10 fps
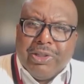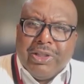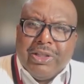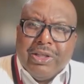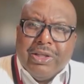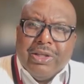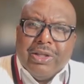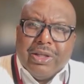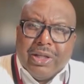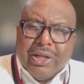be
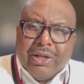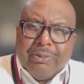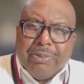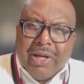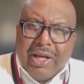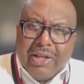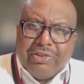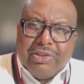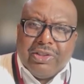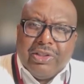
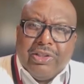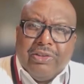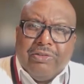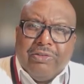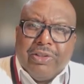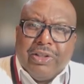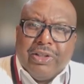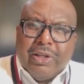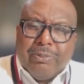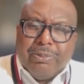positive and
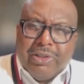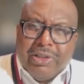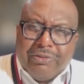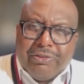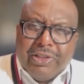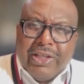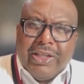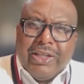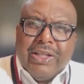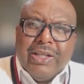
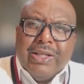uplifting.